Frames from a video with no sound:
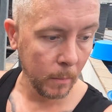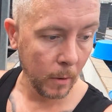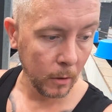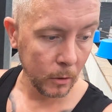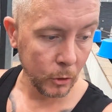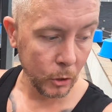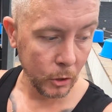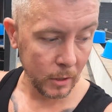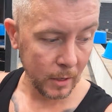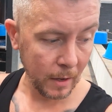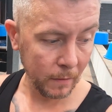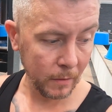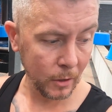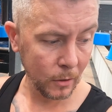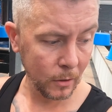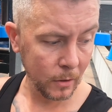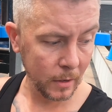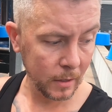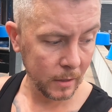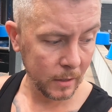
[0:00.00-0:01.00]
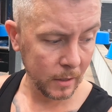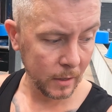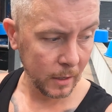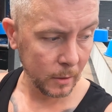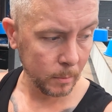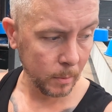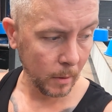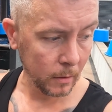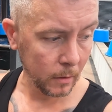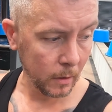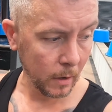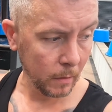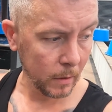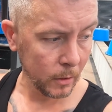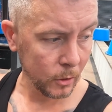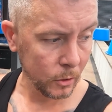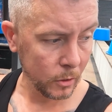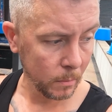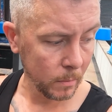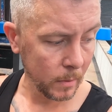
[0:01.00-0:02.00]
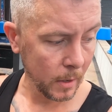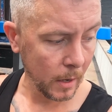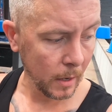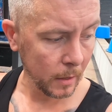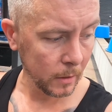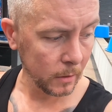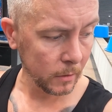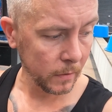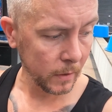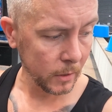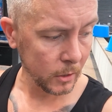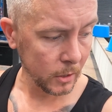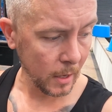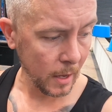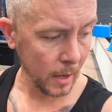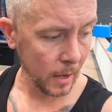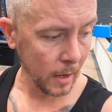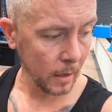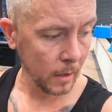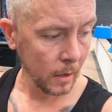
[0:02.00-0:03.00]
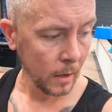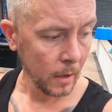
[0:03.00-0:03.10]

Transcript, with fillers: But just having a look into this pond, there is some nice fish there,